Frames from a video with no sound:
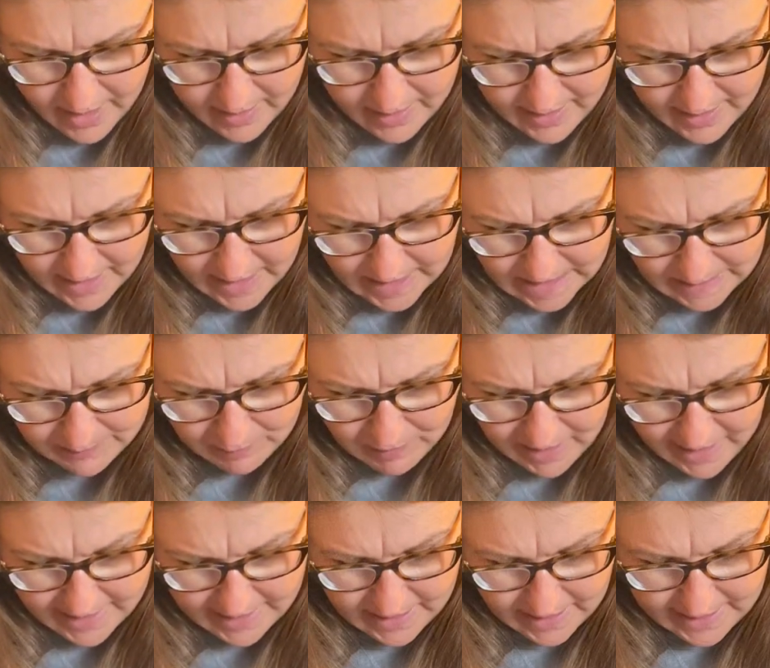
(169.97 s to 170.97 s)
This
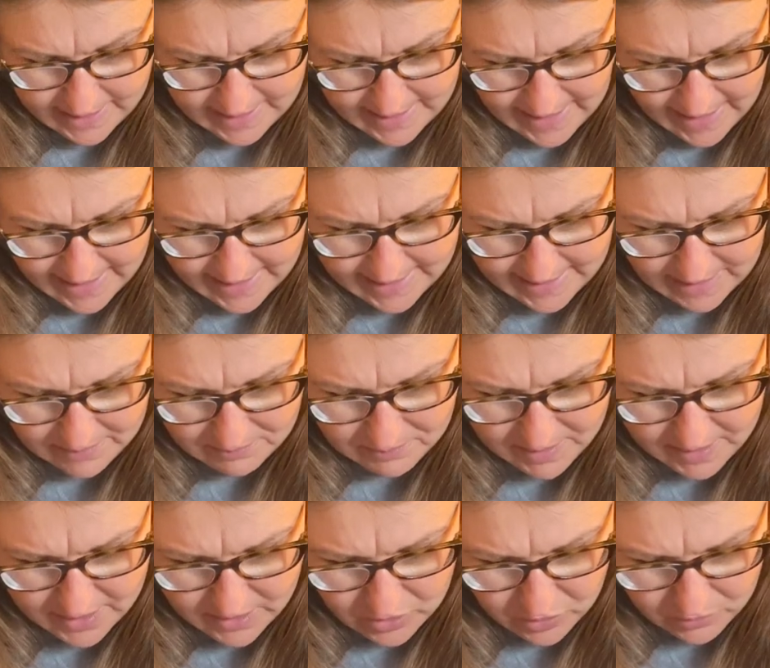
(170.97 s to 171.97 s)
place looks nice, said
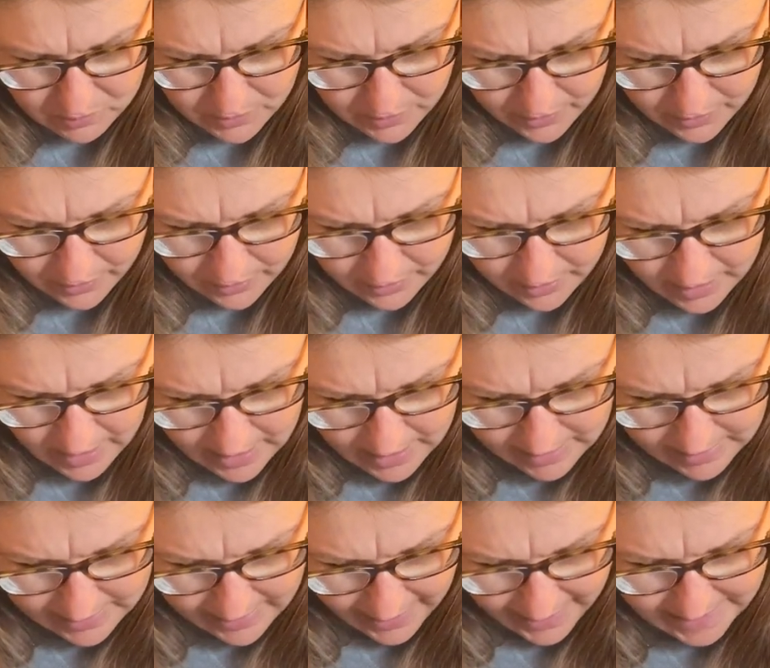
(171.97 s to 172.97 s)
Mr. Bird.
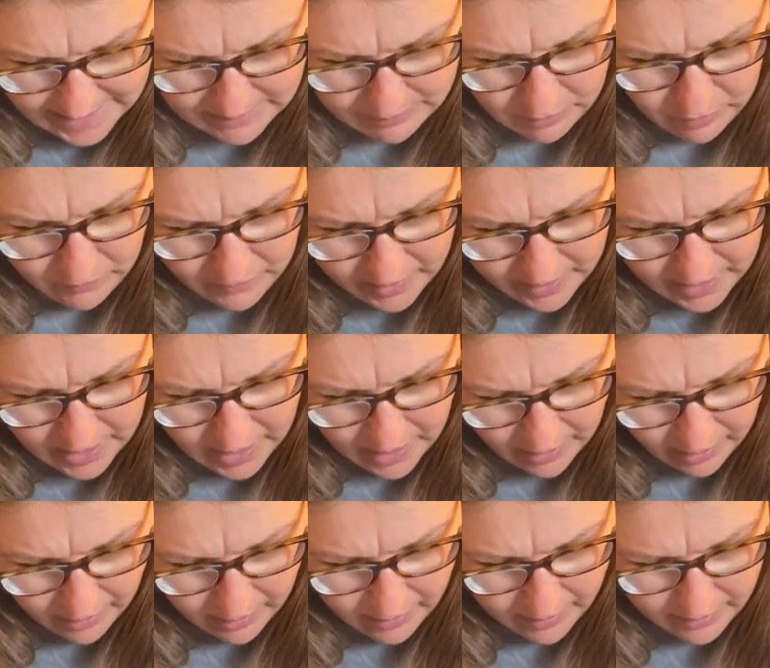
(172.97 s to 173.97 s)
Let's move in
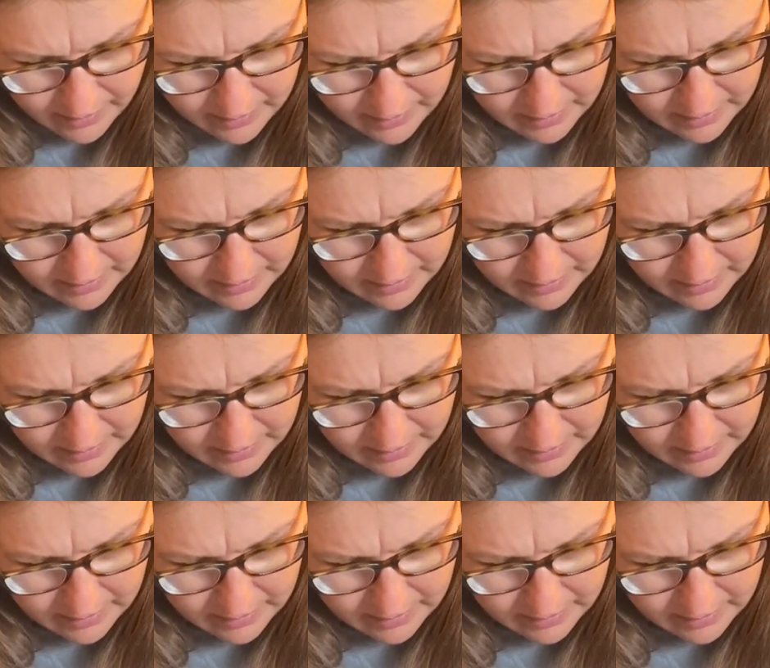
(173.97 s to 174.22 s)
here.